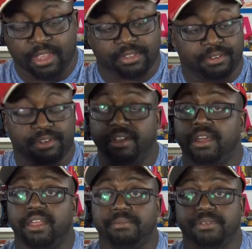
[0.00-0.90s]
so you can
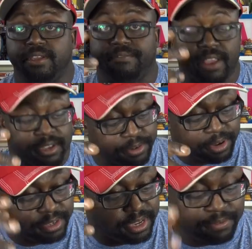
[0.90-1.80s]
hook it up to your flat
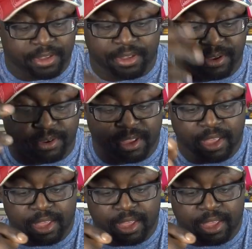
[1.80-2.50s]
screen TV and, you know,